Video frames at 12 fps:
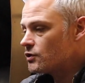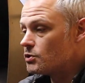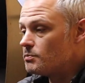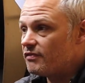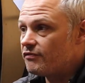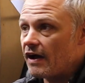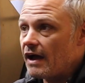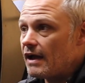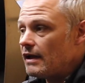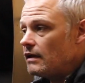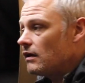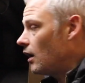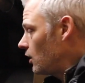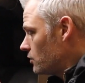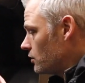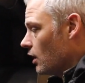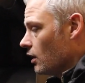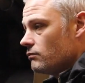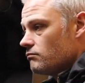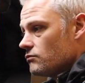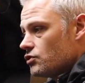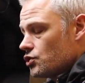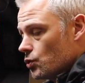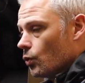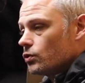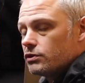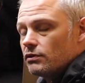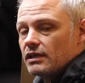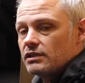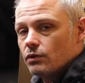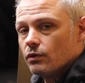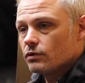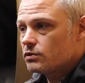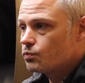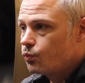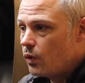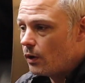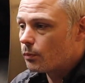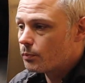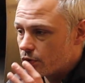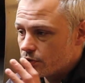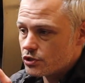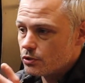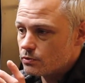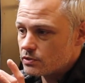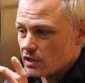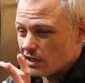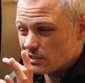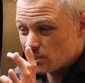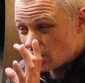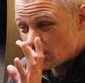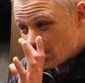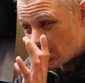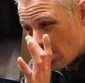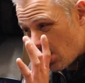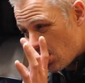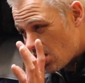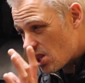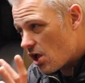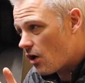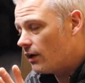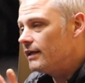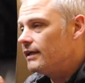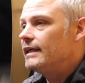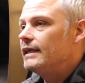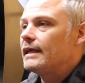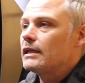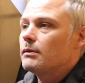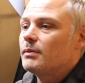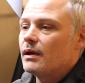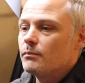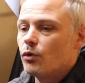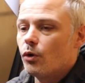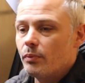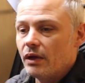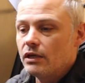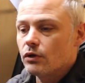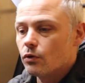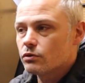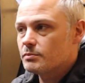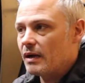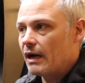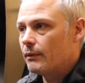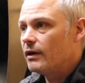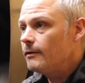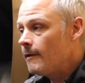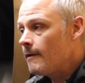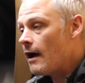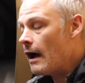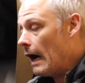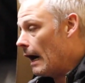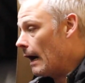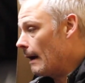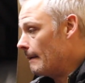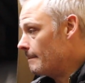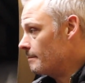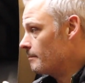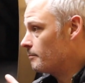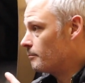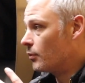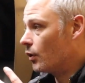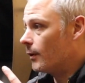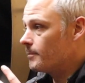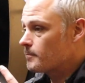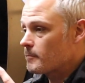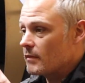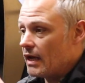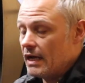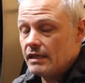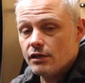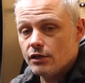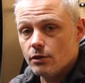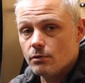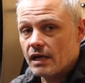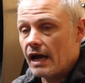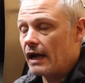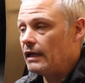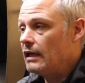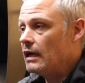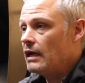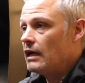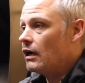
to be fair, a shorter exhaust will produce a slightly little bit more peak horsepower. But in the UK,